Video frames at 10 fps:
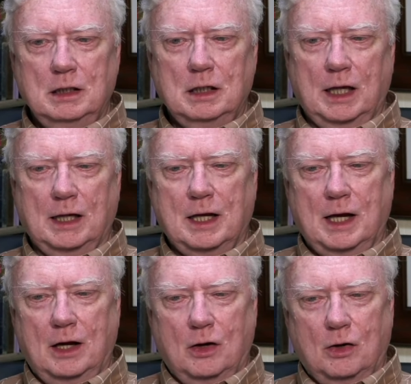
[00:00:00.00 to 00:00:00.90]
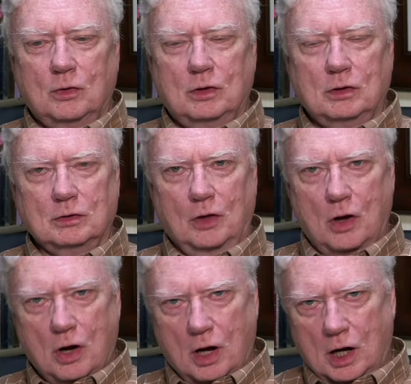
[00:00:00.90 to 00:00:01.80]
and how
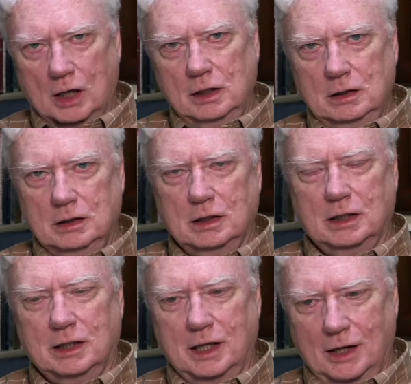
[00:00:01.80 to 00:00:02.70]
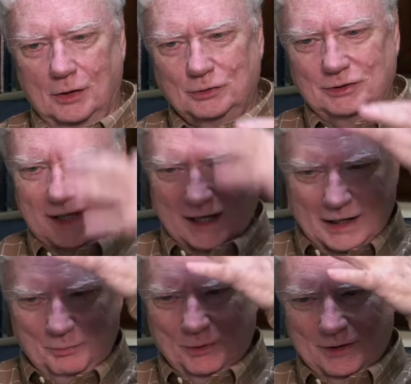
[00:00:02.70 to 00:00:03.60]
long and how
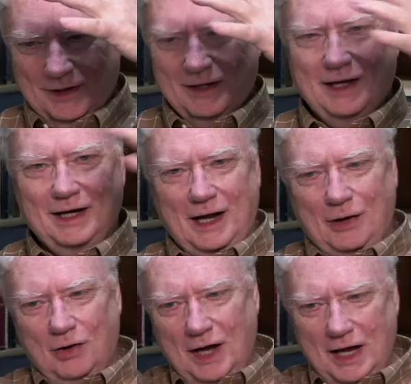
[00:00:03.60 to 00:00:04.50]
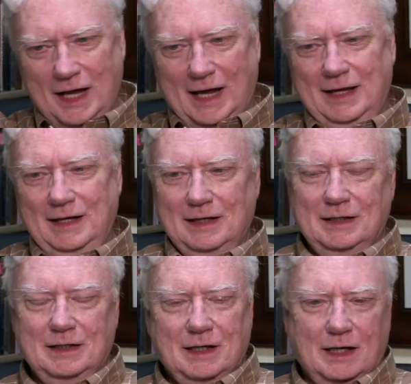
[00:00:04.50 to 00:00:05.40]
deep and how high
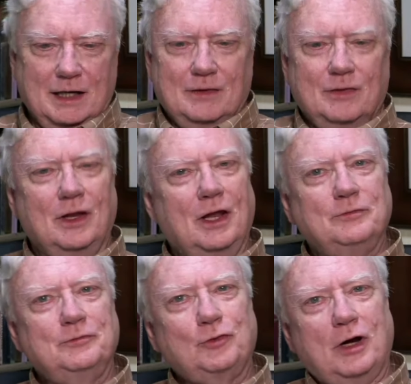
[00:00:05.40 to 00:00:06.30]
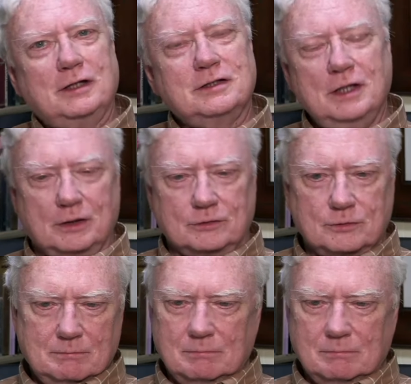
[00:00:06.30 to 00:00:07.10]
the love of Christ is